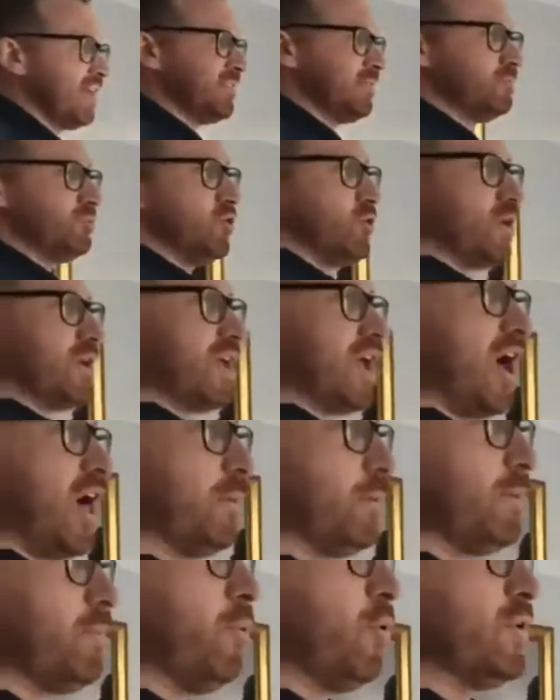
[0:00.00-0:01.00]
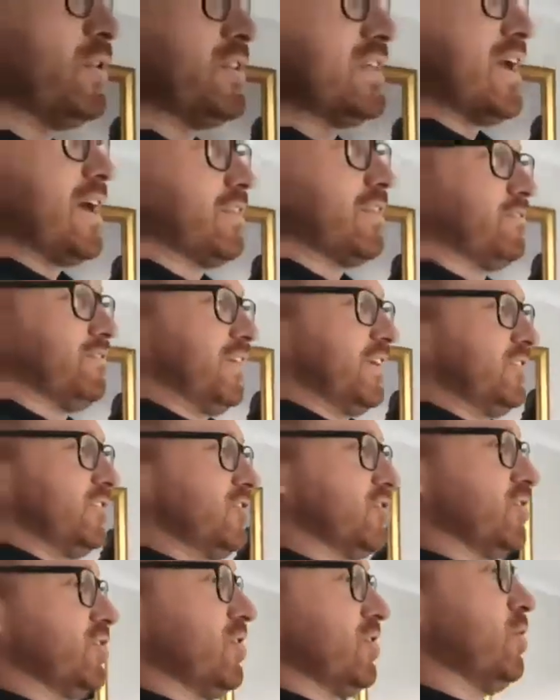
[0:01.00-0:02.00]
And as I'm doing it, I'll be pointing out the
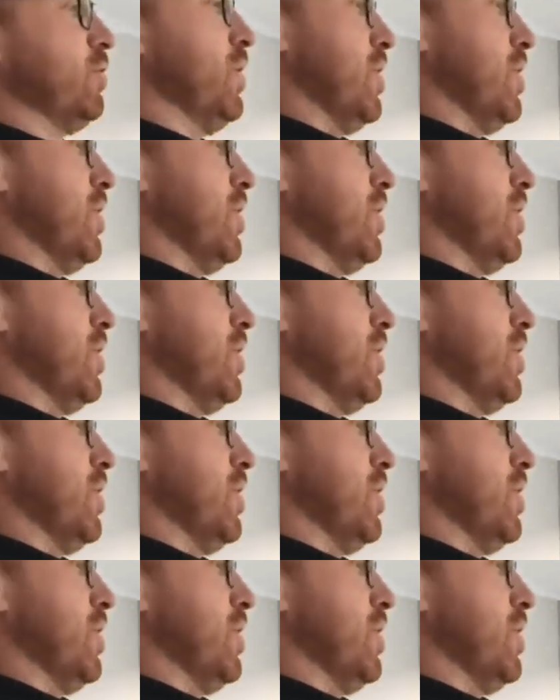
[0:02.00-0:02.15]
features.